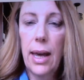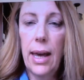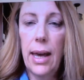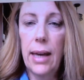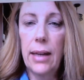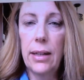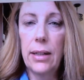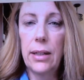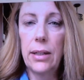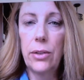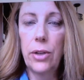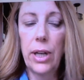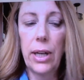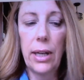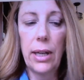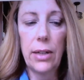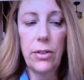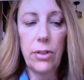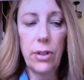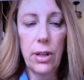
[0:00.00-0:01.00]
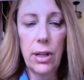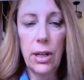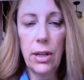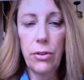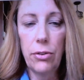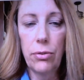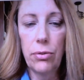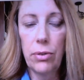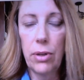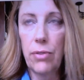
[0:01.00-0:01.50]
And looking into the
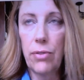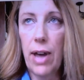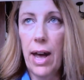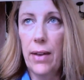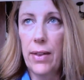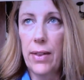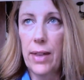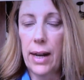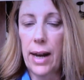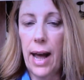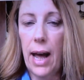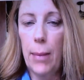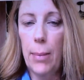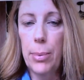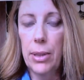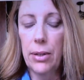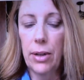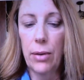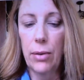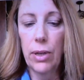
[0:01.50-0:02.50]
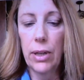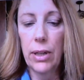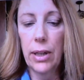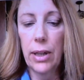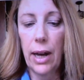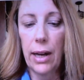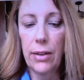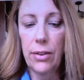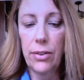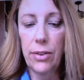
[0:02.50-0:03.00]
history of how that happened, I
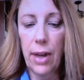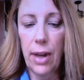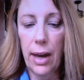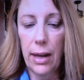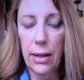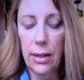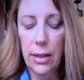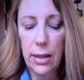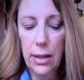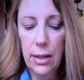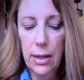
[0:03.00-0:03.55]
realized that